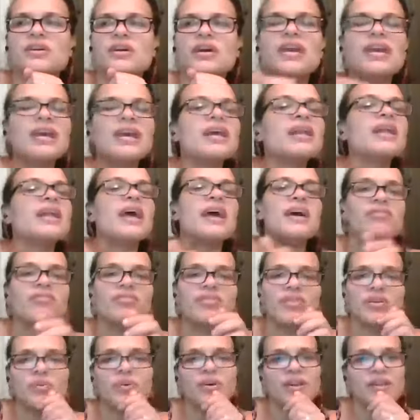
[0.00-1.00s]
in
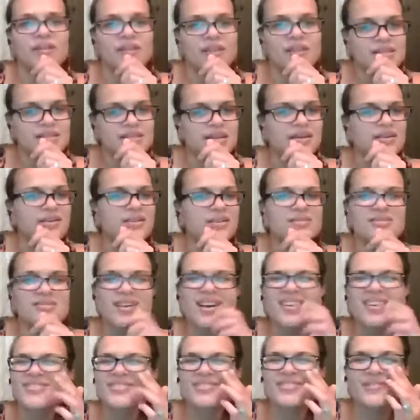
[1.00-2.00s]
every one of these areas,
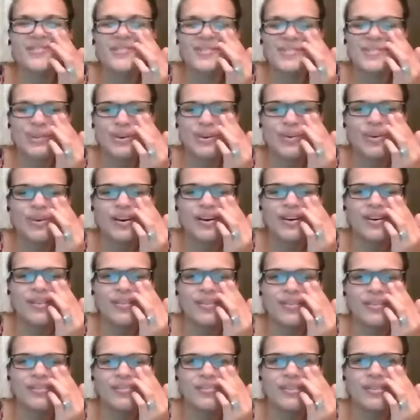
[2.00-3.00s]
not just physical health,
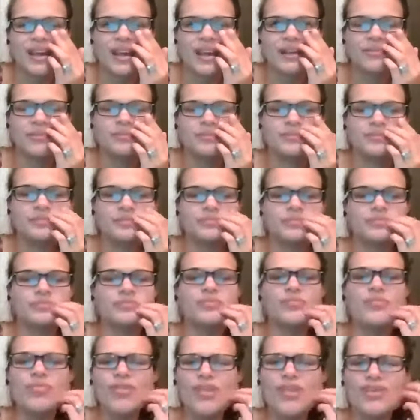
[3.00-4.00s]
right?
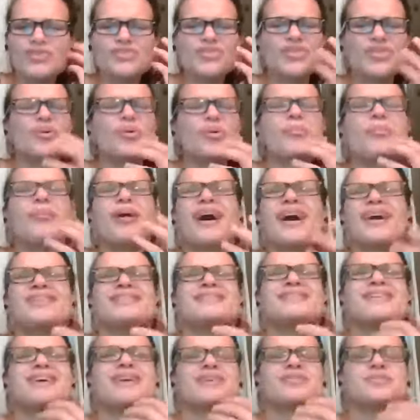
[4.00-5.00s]
So, your
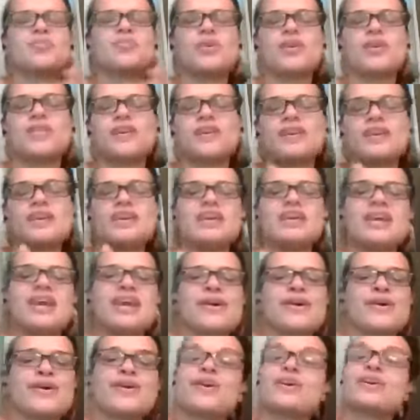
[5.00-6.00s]
mindset is one of the key
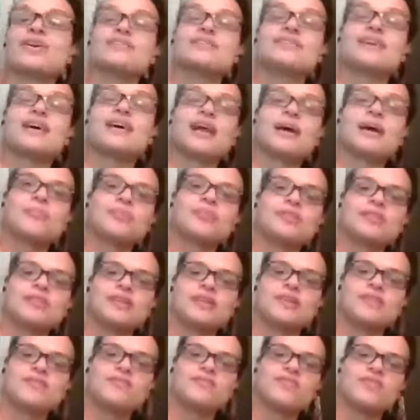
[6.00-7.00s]
areas that I
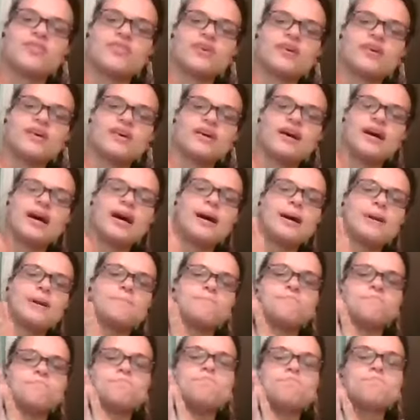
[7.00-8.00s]
believe
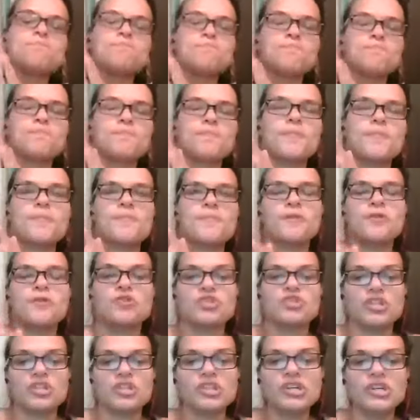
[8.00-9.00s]
um, you
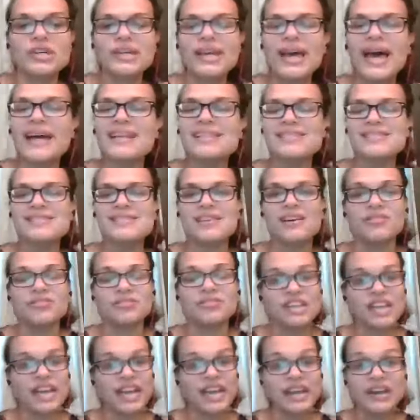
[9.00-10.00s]
should look at. Self
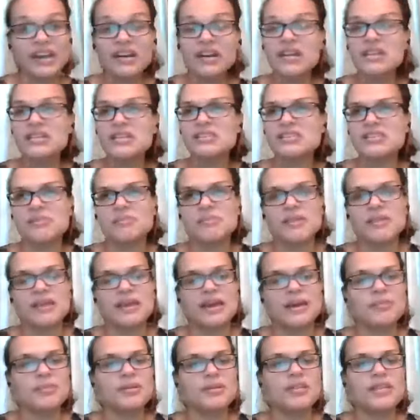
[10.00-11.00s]
care is something
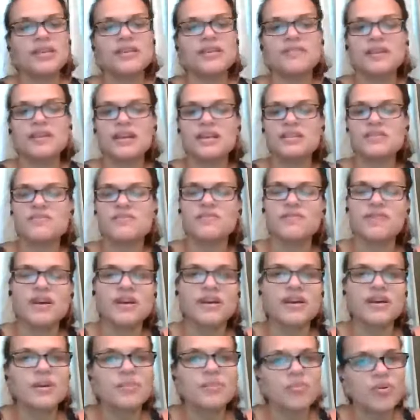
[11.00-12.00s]
I believe that is
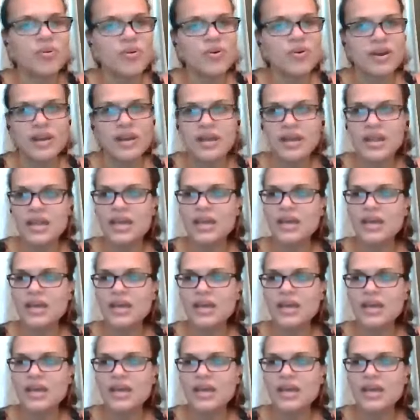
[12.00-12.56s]
very important.